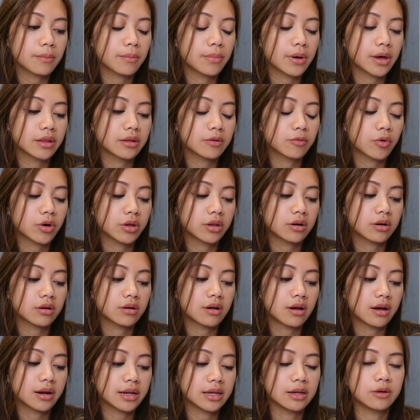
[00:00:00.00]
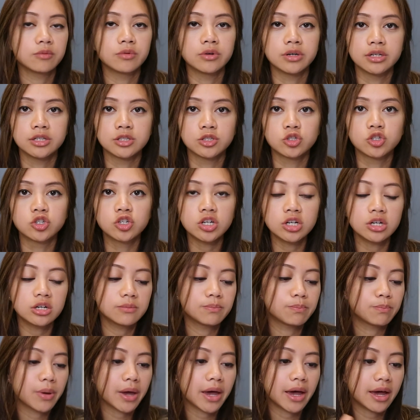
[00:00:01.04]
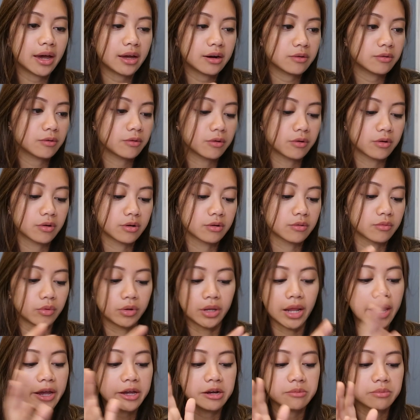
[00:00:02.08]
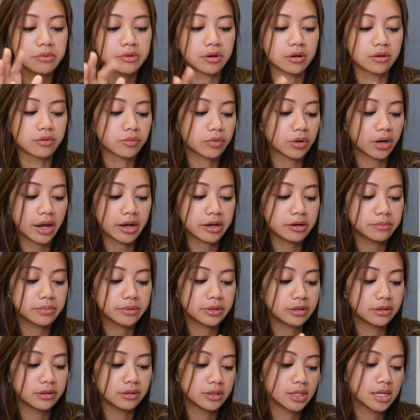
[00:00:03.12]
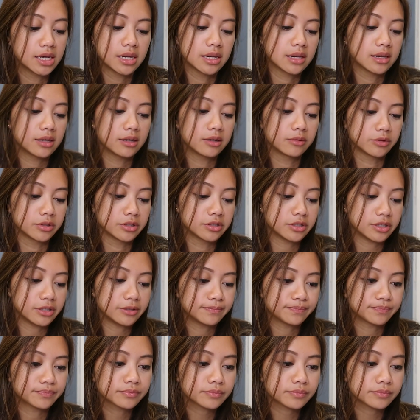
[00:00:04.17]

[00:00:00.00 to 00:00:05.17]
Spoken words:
whether or not it was good, bad, or reliable, unreliable, and we'll see.